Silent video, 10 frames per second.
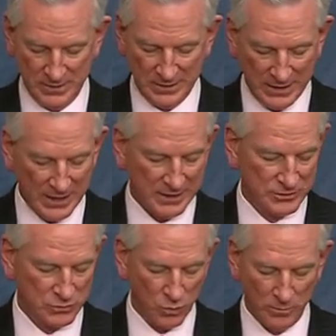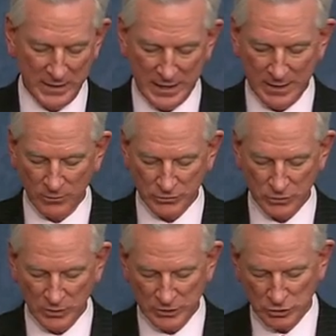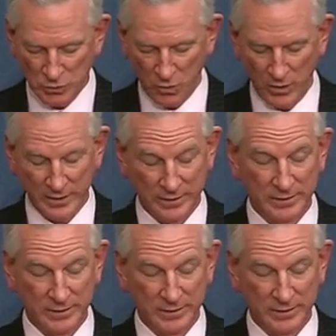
Kids will be able to enjoy